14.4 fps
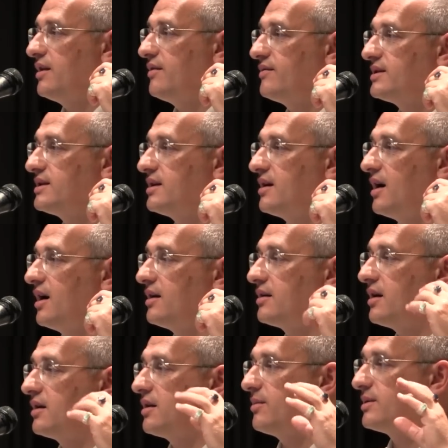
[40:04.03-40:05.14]
This
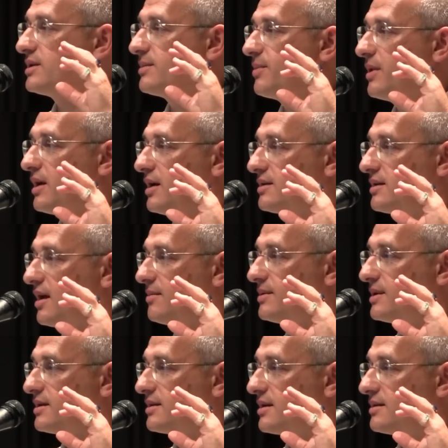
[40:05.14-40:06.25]
inner
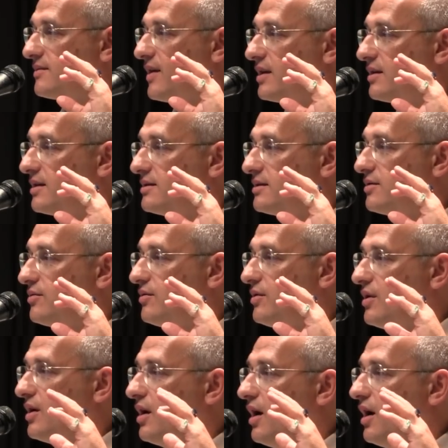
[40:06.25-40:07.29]
consciousness